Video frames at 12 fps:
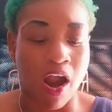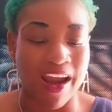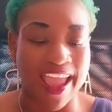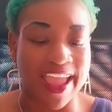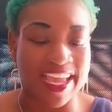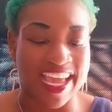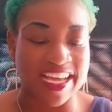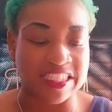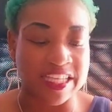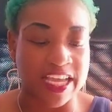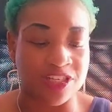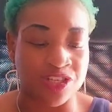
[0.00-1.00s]

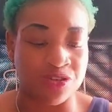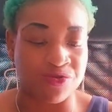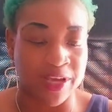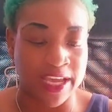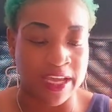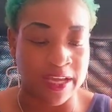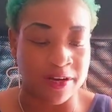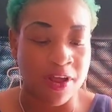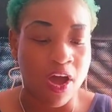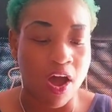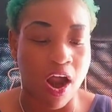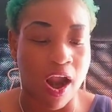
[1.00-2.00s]

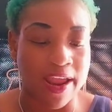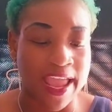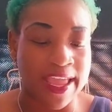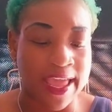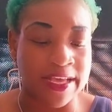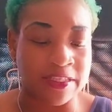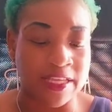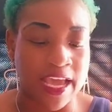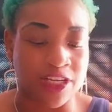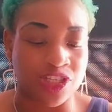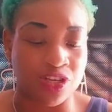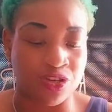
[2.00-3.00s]
R-A-S-H-U-N,
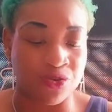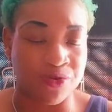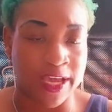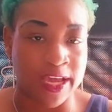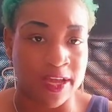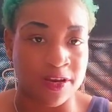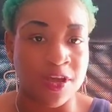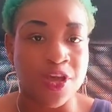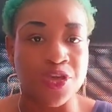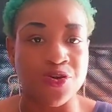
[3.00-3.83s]
R-A-S-H-U-N.